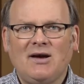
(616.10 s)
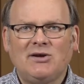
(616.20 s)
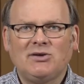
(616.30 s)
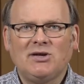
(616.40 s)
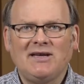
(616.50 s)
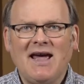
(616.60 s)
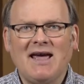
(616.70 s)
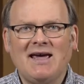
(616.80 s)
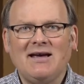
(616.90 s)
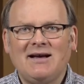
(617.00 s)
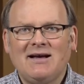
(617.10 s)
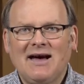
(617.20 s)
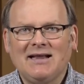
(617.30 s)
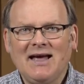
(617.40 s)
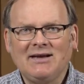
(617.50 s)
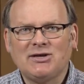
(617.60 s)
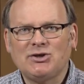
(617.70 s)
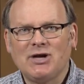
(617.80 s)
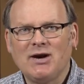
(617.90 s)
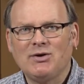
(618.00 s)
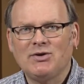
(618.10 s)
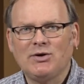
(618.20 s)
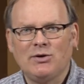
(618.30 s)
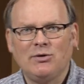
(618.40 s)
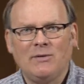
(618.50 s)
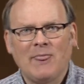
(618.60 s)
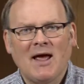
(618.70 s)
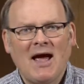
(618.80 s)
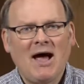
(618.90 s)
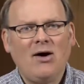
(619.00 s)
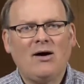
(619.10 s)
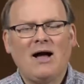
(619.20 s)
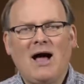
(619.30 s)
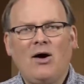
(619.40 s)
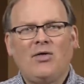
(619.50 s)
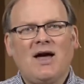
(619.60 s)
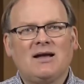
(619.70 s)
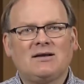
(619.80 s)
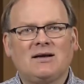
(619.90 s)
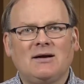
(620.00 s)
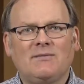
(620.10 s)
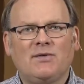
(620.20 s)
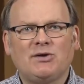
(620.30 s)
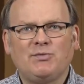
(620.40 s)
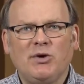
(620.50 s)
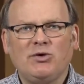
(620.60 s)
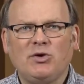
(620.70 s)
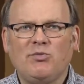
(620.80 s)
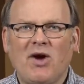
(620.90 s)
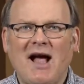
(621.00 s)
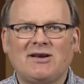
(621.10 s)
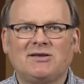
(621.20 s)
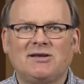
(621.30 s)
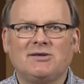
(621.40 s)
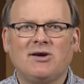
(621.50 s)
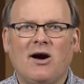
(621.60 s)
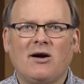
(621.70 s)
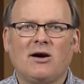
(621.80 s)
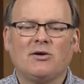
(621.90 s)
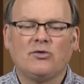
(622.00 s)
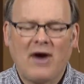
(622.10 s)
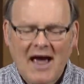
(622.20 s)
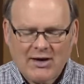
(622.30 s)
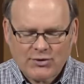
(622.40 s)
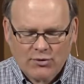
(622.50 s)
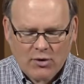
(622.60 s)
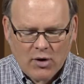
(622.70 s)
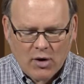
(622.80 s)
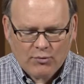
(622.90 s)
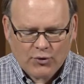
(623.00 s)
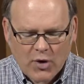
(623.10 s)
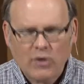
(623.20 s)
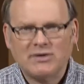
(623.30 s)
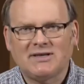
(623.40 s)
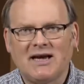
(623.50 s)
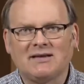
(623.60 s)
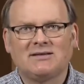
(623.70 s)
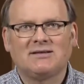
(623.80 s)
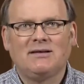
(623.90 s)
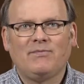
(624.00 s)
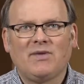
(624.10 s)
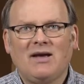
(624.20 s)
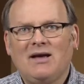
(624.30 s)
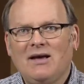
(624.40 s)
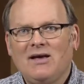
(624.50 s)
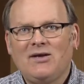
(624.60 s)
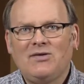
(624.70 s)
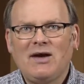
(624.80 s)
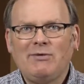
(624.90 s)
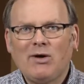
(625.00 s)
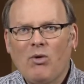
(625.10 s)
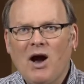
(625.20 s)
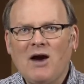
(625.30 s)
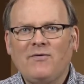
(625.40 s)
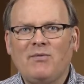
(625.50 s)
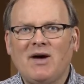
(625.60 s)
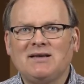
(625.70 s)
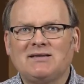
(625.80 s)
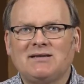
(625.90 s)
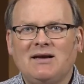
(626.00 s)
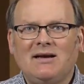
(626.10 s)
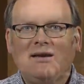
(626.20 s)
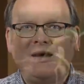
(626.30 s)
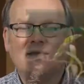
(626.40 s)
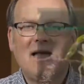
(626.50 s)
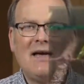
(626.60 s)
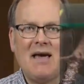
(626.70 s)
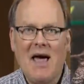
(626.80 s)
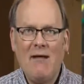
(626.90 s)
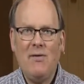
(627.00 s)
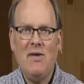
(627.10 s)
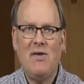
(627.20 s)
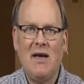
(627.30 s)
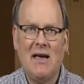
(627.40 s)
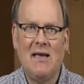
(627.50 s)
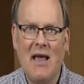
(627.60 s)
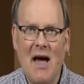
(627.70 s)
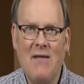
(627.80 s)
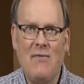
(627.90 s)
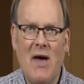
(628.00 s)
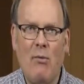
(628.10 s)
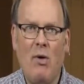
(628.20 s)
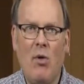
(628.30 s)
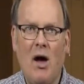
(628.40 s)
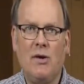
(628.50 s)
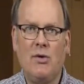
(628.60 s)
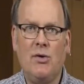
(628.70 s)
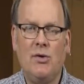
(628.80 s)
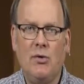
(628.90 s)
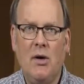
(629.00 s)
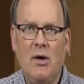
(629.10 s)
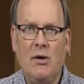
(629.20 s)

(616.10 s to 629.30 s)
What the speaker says: So today, I'd like to share with you how that spiritual practices are a gradual process. They require from us, like everything in life that we want to